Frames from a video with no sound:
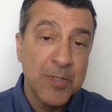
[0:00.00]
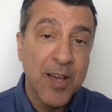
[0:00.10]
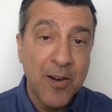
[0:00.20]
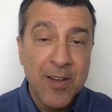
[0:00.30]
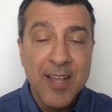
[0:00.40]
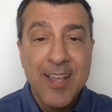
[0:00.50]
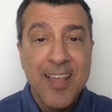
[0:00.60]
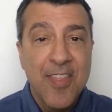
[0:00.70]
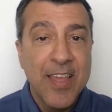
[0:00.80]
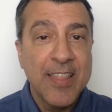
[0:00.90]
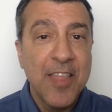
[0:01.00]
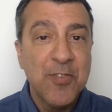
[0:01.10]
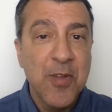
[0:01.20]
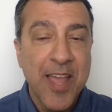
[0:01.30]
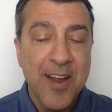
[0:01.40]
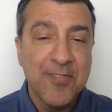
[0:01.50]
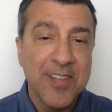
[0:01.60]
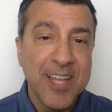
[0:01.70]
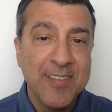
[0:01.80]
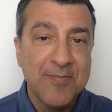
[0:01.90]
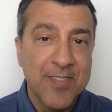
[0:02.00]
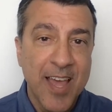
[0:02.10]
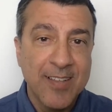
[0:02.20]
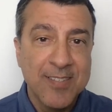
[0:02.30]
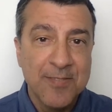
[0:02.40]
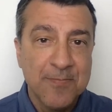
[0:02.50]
So think that through carefully. Thanks.